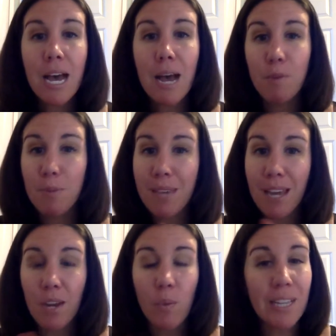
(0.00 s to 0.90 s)
You'll be
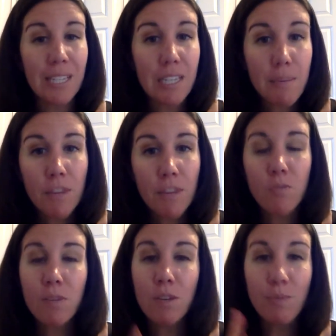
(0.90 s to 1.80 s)
getting weekly emails from
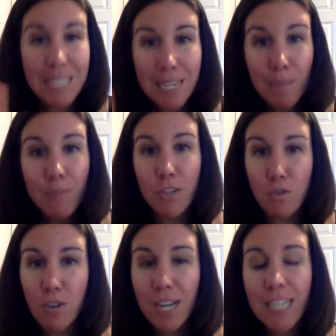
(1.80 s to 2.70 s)
me with tips and
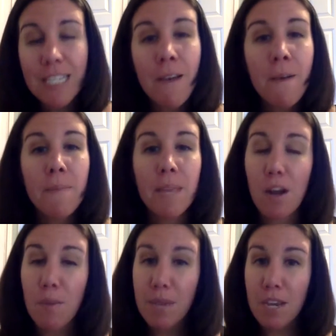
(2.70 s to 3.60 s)
tricks, and
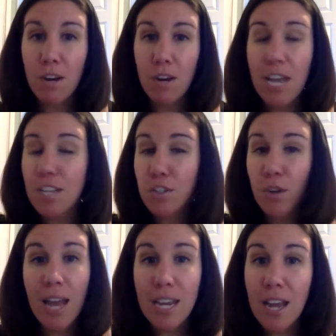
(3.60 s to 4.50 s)
I'll be here to answer
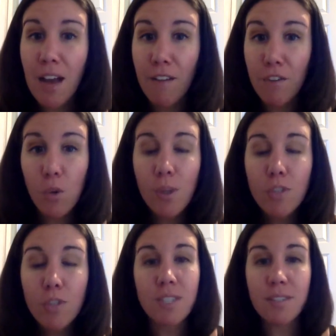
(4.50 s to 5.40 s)
any of your
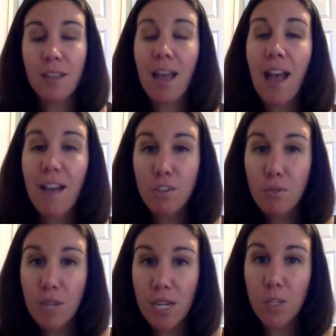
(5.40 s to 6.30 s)
questions. I have a
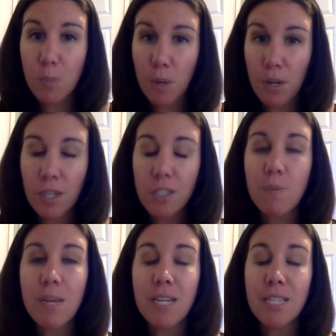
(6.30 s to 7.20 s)
unique experience
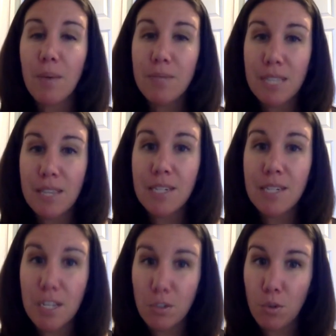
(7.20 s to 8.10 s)
because I was in the
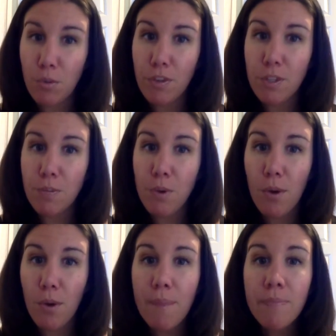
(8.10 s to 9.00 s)
test group for this
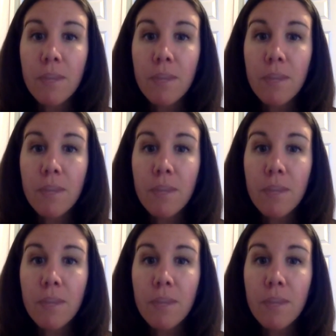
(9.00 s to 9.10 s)
program.